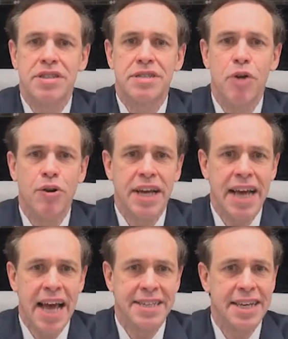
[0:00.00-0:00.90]
smoking
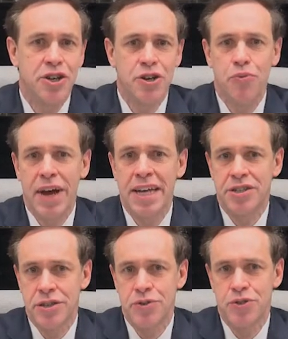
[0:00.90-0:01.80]
as a good way to
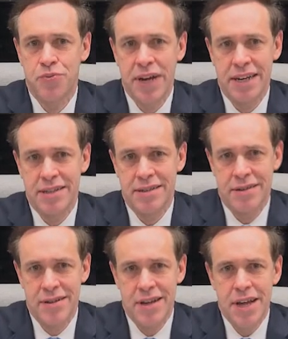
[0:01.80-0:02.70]
lose weight.
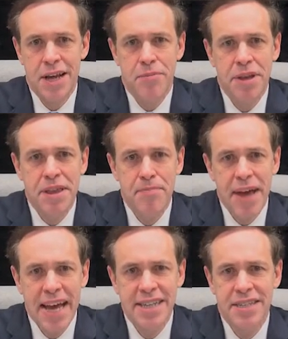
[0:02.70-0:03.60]
But the
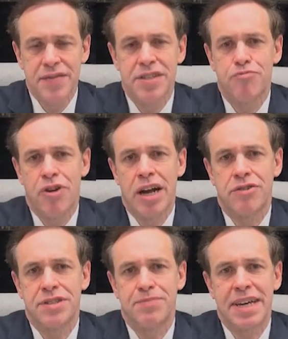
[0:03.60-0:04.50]
pace of this
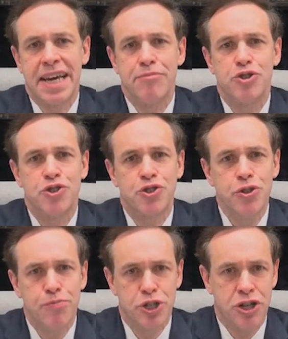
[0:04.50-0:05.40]
progress became
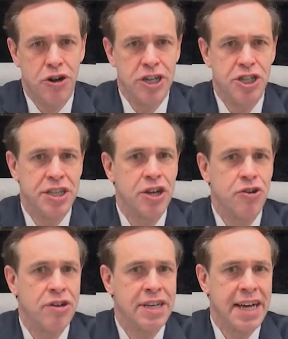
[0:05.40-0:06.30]
supercharged in the
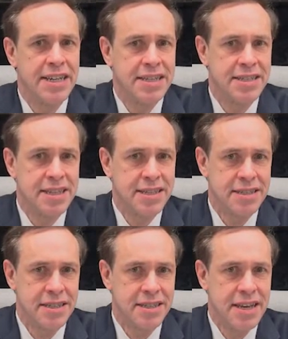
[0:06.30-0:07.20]
early
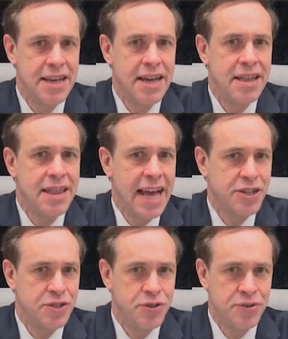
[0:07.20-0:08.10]
1960s,
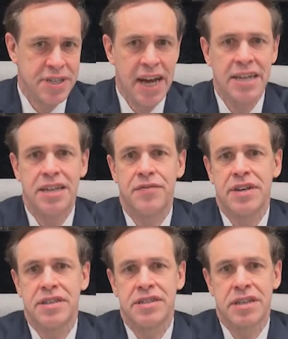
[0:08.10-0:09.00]
thanks to
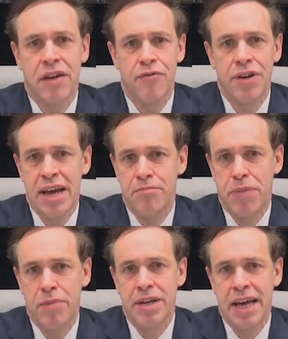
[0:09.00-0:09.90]
scientific discovery and
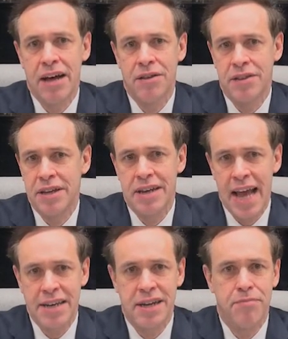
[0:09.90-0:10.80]
public health and
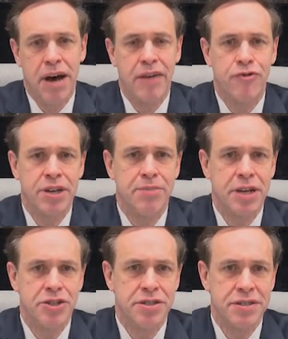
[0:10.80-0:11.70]
anti-poverty
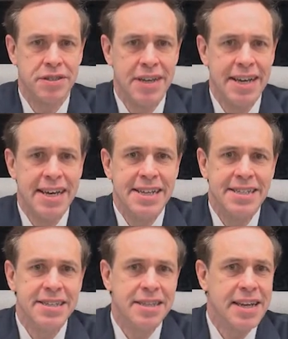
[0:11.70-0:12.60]
measures.
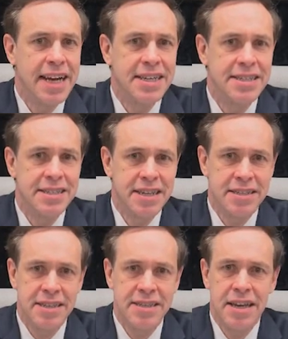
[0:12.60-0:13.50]
Since the
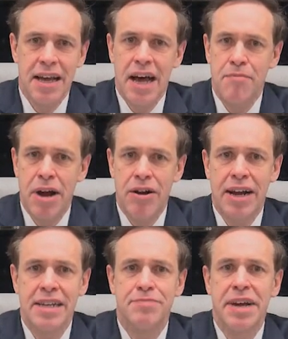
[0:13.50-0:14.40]
1960s,
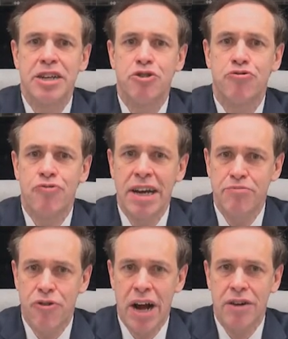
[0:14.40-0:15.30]
America has made great
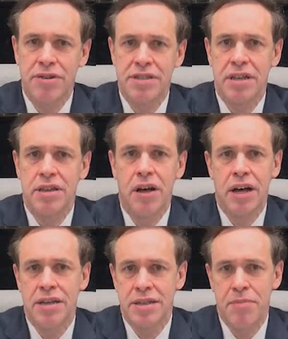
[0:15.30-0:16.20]
progress on
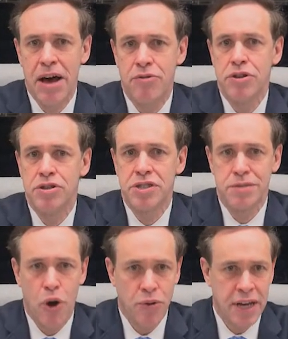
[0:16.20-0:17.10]
laws about
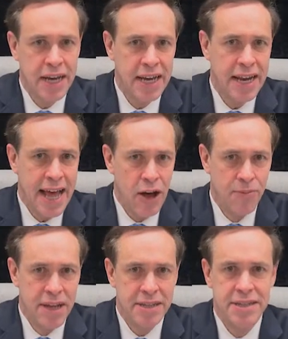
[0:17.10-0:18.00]
smoking and
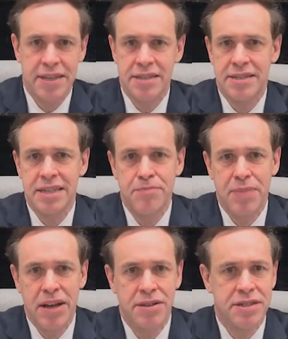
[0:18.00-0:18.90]
helmets and
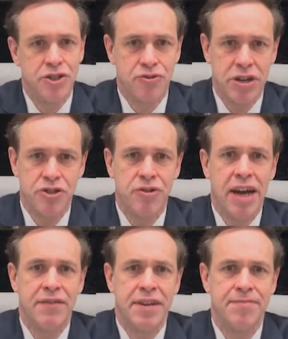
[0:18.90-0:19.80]
seatbelts and drunk
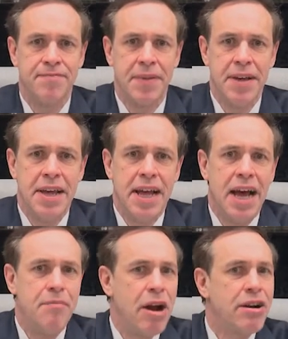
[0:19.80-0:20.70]
driving.
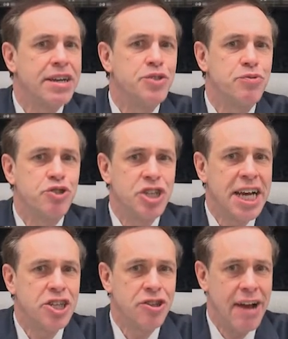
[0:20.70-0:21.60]
Americans will
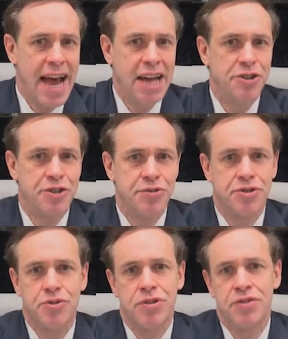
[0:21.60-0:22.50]
change their attitudes
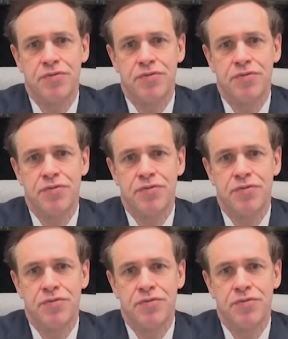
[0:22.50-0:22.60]
towards